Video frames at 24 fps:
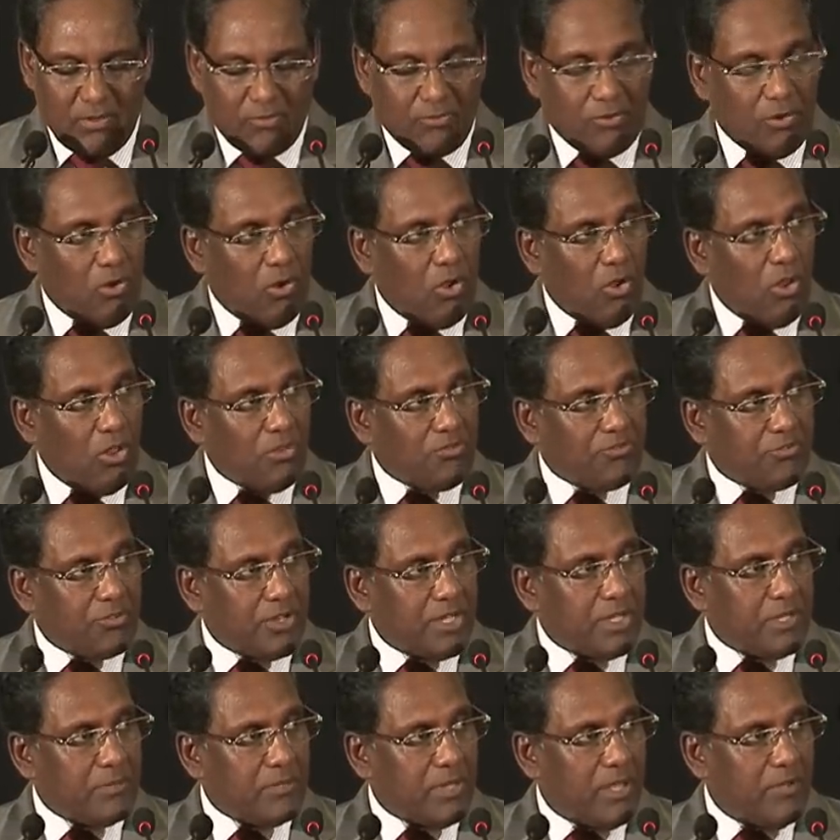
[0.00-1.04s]
For all
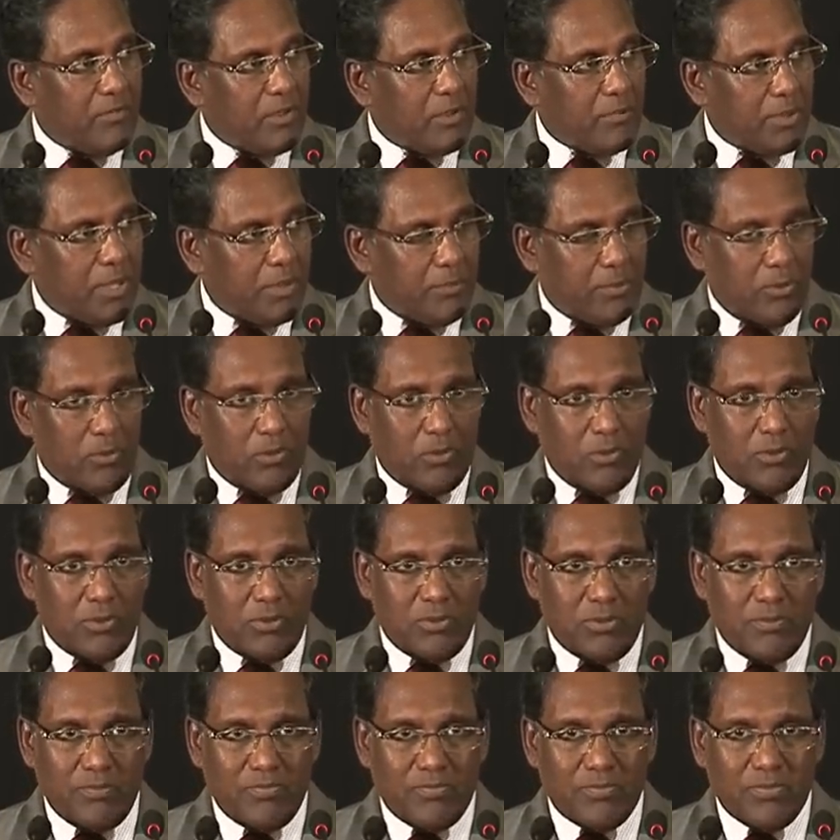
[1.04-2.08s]
freedom-loving people,
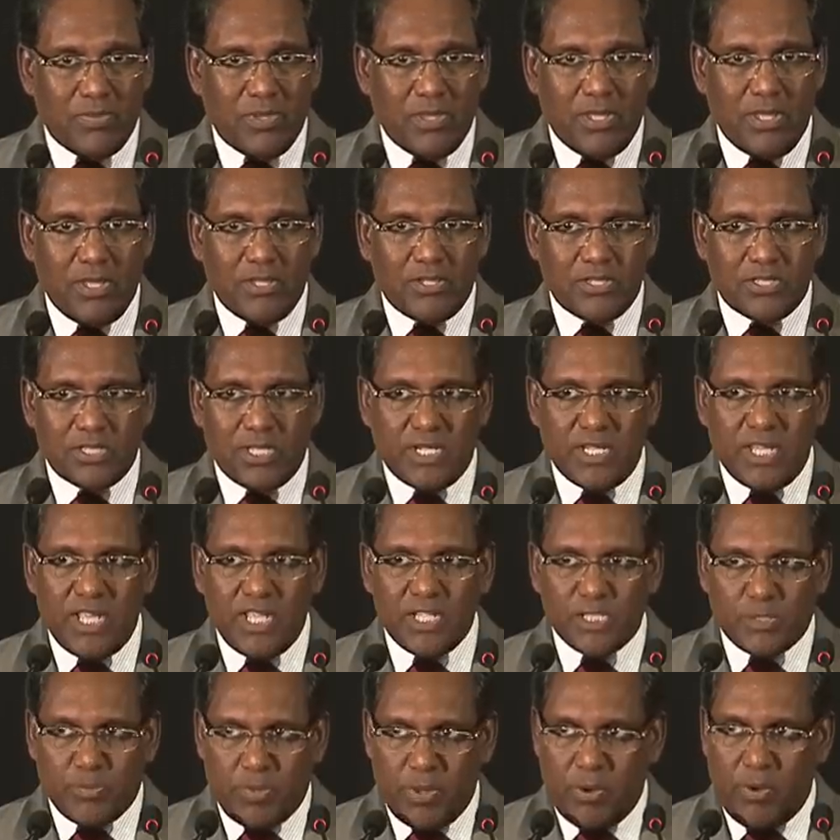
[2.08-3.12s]
it is an
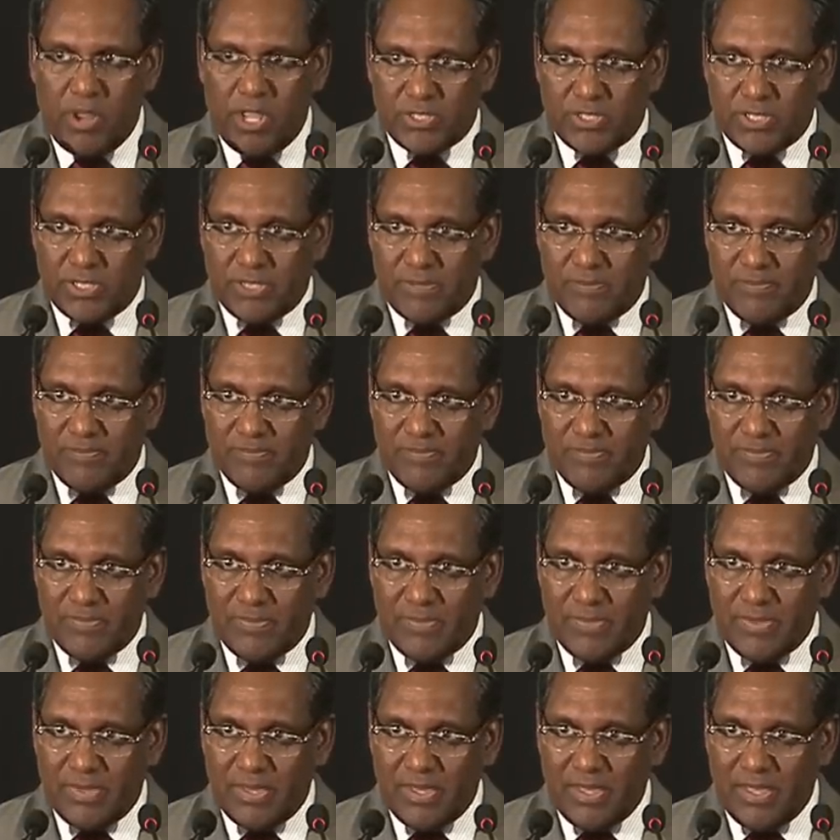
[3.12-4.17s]
inspiration
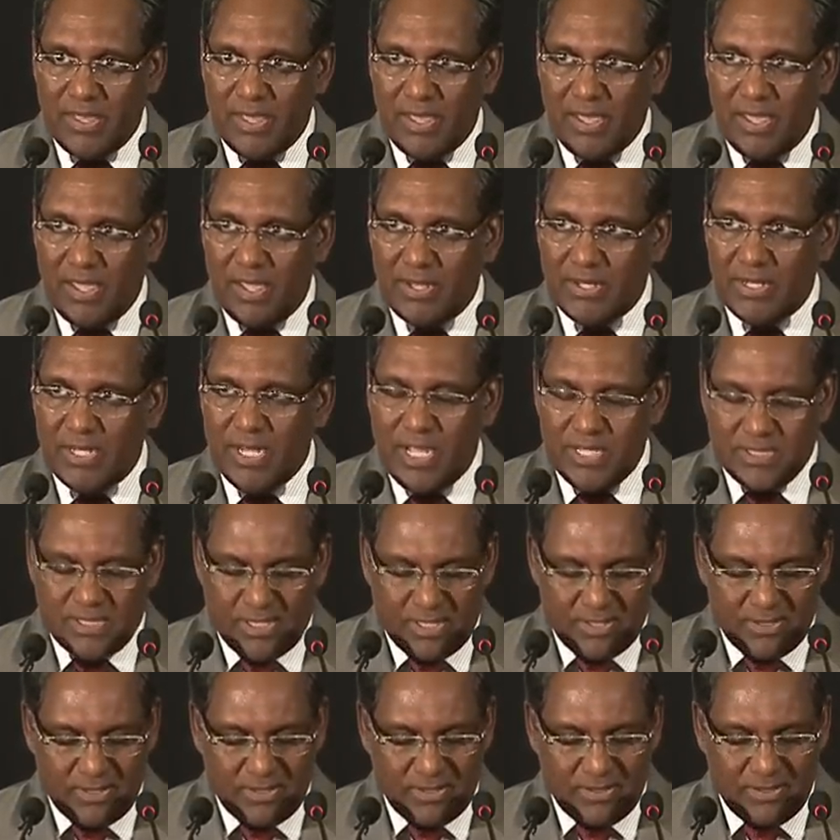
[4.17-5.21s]
and a
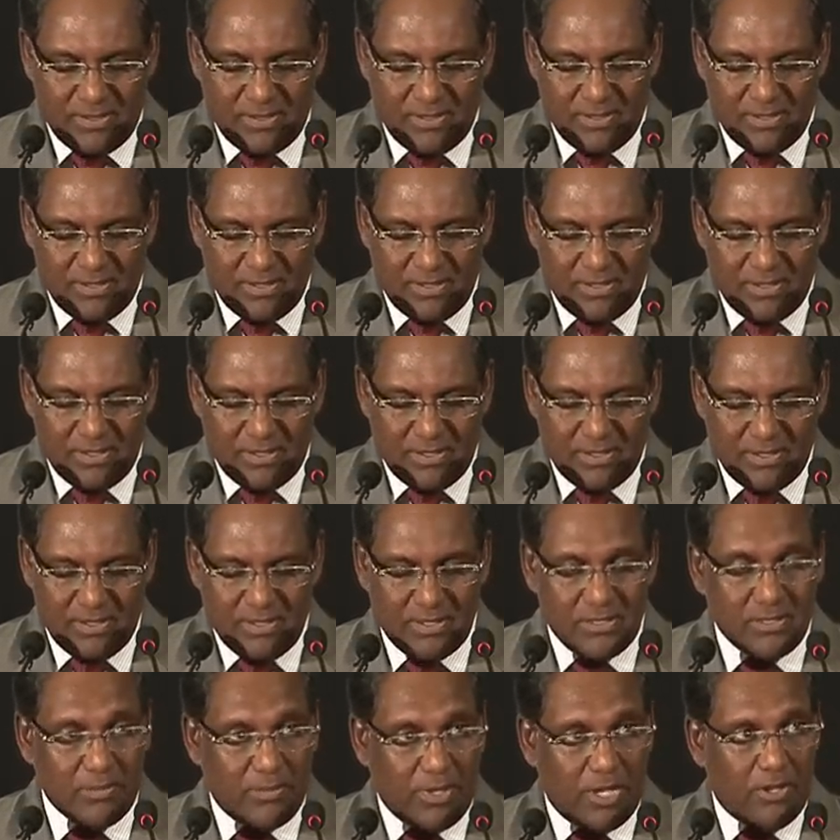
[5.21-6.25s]
lesson
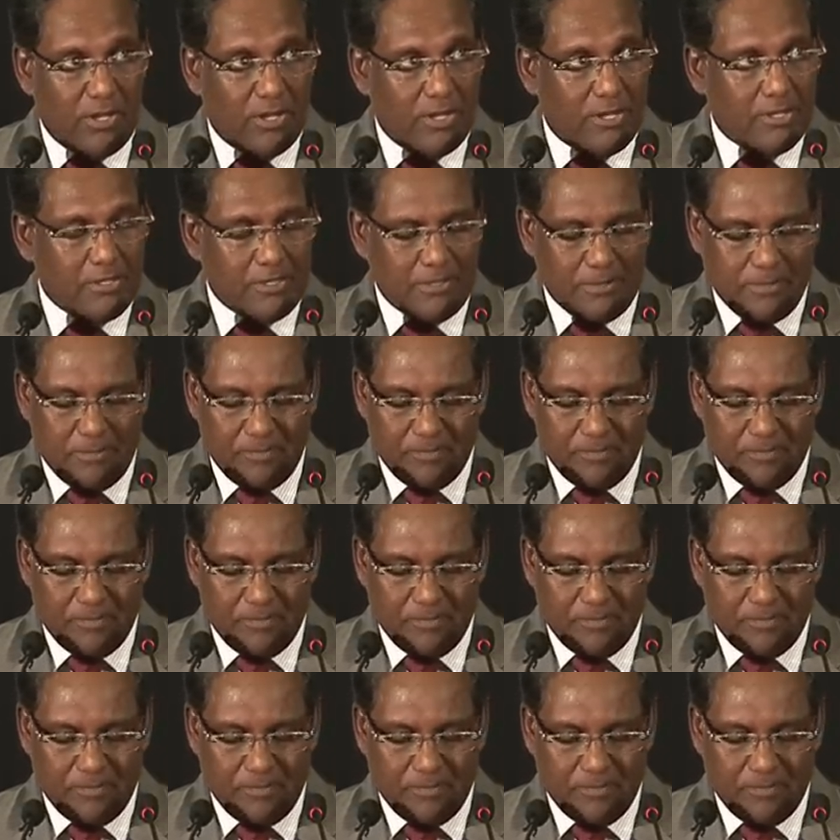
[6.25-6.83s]
to be learned.